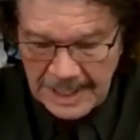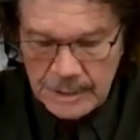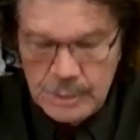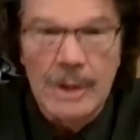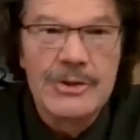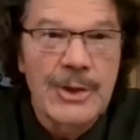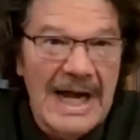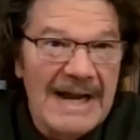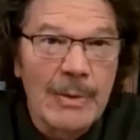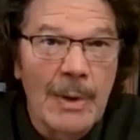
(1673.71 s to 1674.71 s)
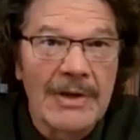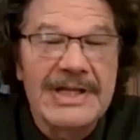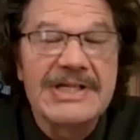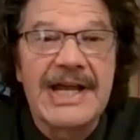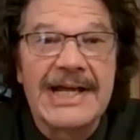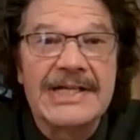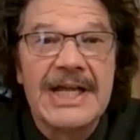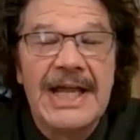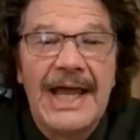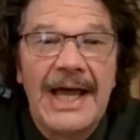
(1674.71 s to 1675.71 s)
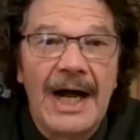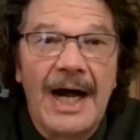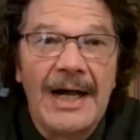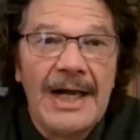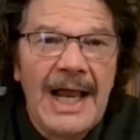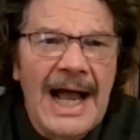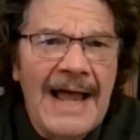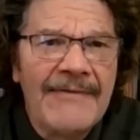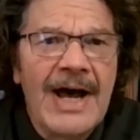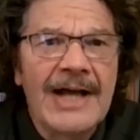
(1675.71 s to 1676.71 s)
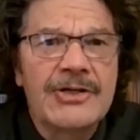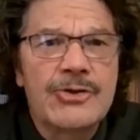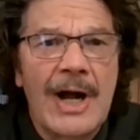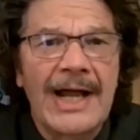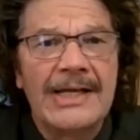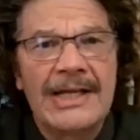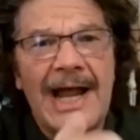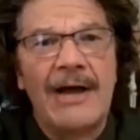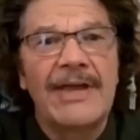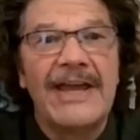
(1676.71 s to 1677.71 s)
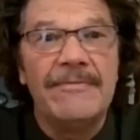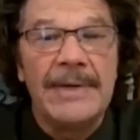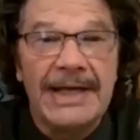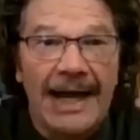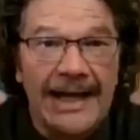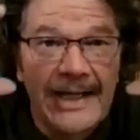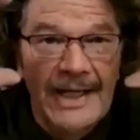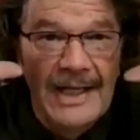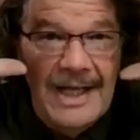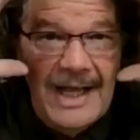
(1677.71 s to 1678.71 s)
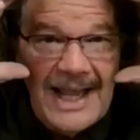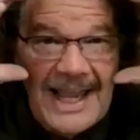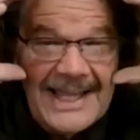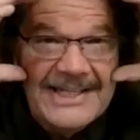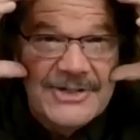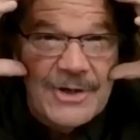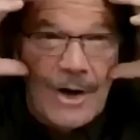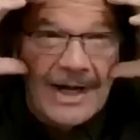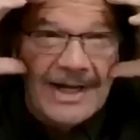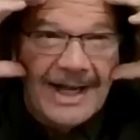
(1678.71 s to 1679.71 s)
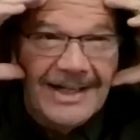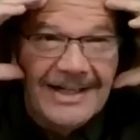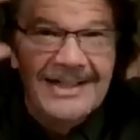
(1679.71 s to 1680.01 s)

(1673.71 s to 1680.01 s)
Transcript: Drones are everywhere these days. I have not tried. Kyle gave me a heads-on